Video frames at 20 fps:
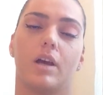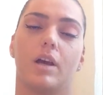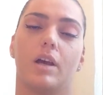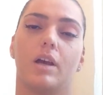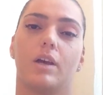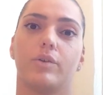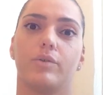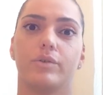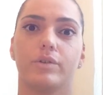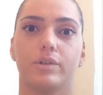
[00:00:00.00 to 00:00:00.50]

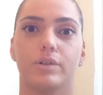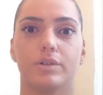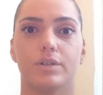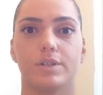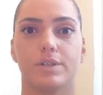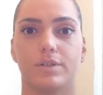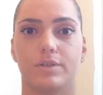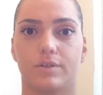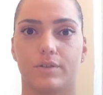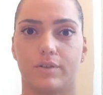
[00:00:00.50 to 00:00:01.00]
In order
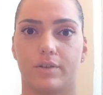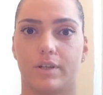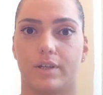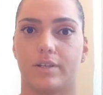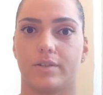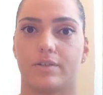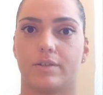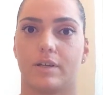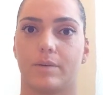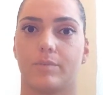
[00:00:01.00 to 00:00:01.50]
to do
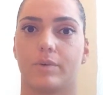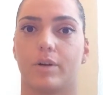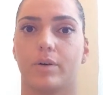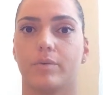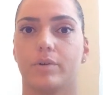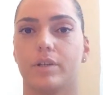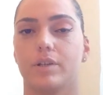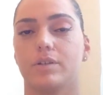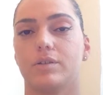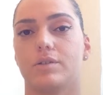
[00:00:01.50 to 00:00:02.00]
this, I'm
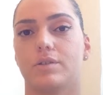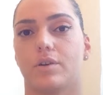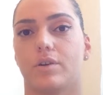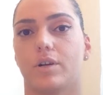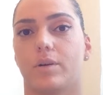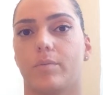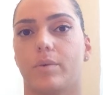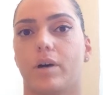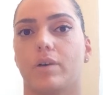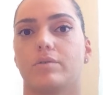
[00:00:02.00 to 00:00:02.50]
going to talk
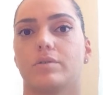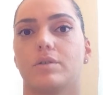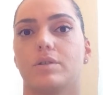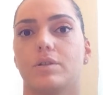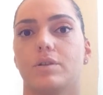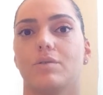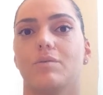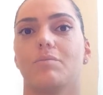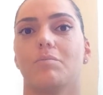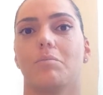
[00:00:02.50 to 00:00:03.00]
about
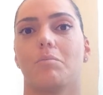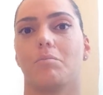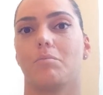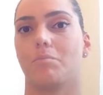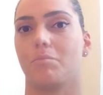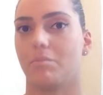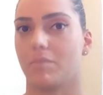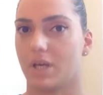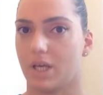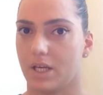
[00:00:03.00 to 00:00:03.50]
two
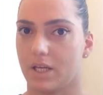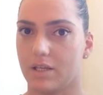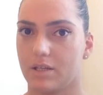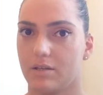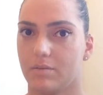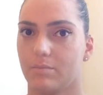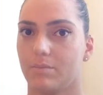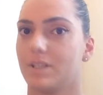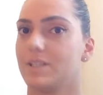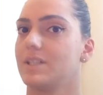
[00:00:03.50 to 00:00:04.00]
main,
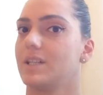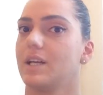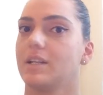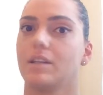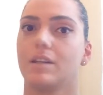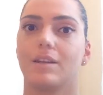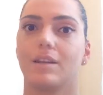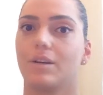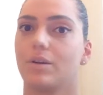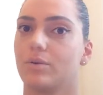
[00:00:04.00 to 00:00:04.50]
but
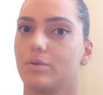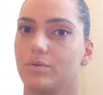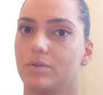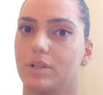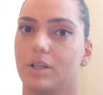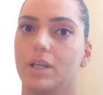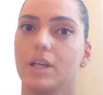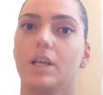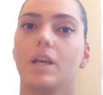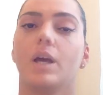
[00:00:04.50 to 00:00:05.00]
not the
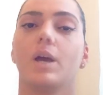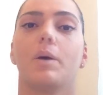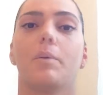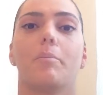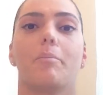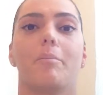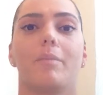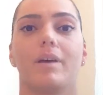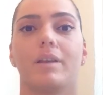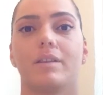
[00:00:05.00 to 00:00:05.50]
only,
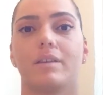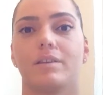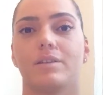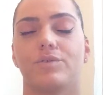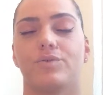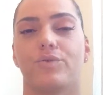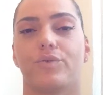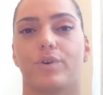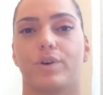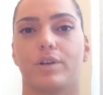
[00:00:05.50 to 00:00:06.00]

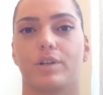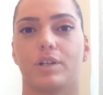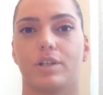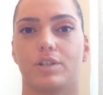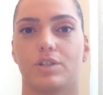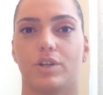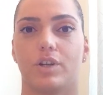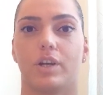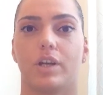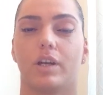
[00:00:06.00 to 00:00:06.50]
methods for
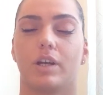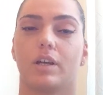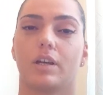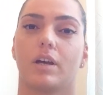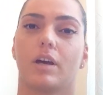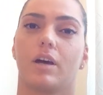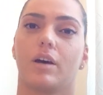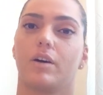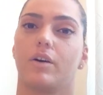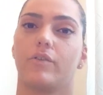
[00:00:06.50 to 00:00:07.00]
teaching
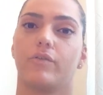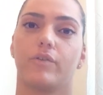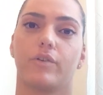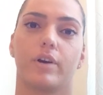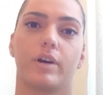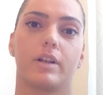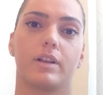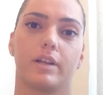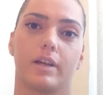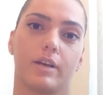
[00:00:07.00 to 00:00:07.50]
a
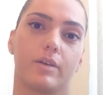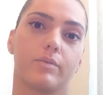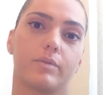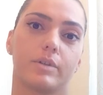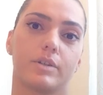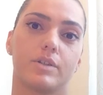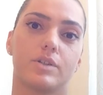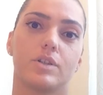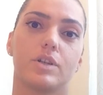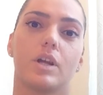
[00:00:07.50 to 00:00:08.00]
foreign
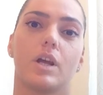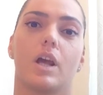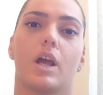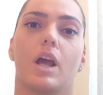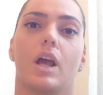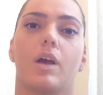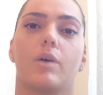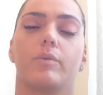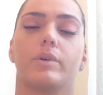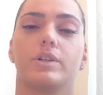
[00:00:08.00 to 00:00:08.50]
language,
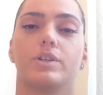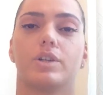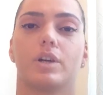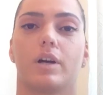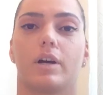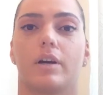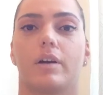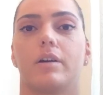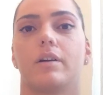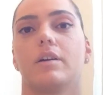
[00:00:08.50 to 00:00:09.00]
which
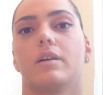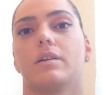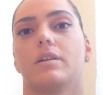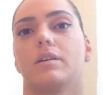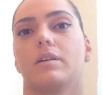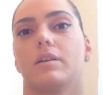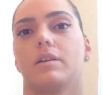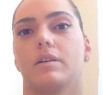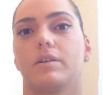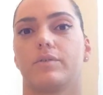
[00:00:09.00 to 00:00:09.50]
are
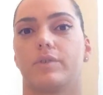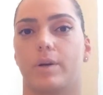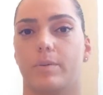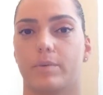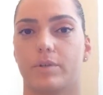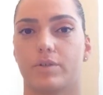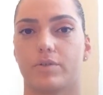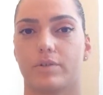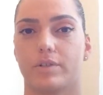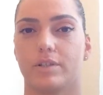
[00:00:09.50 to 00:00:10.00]

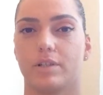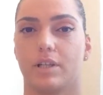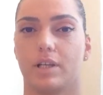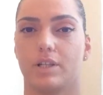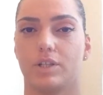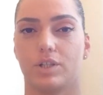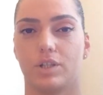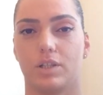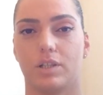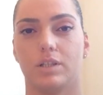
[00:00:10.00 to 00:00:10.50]
grammar
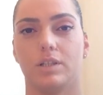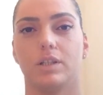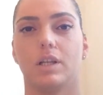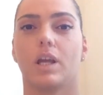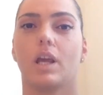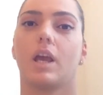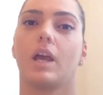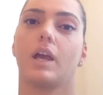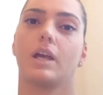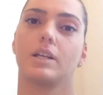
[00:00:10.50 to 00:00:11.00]
translation
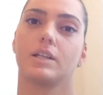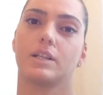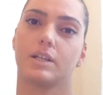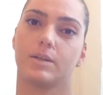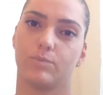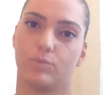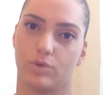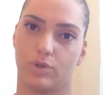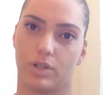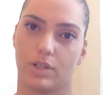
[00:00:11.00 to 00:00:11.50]
and
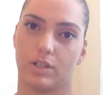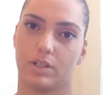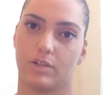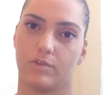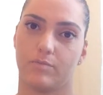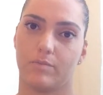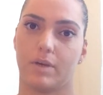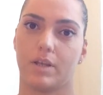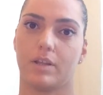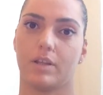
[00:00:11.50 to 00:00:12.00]
communicative
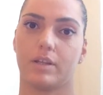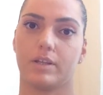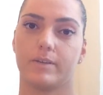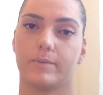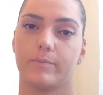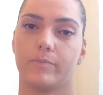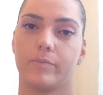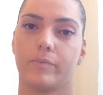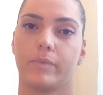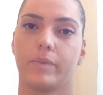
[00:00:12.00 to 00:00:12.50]
method.
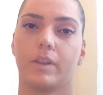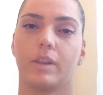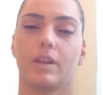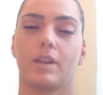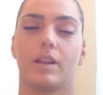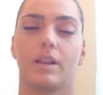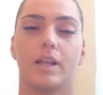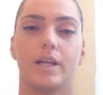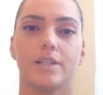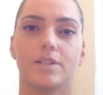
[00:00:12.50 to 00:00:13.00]

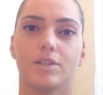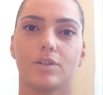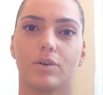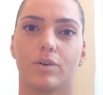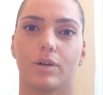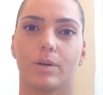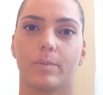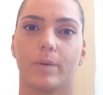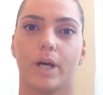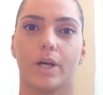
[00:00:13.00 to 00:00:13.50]
Let's
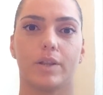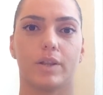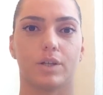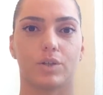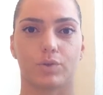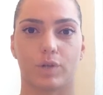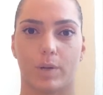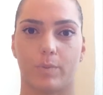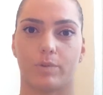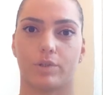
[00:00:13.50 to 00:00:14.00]
talk about the
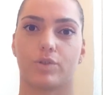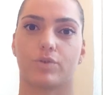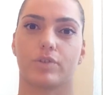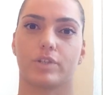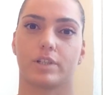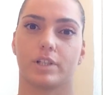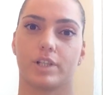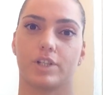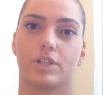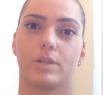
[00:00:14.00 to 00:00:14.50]
grammar
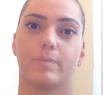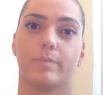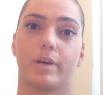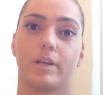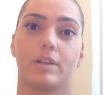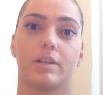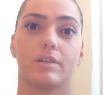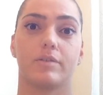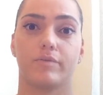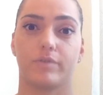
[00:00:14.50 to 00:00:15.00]
translation
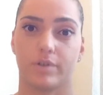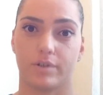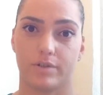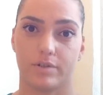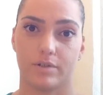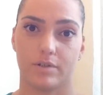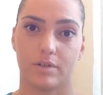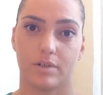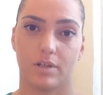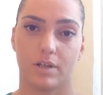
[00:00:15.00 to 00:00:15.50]
method
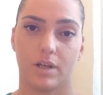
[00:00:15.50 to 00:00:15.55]
first.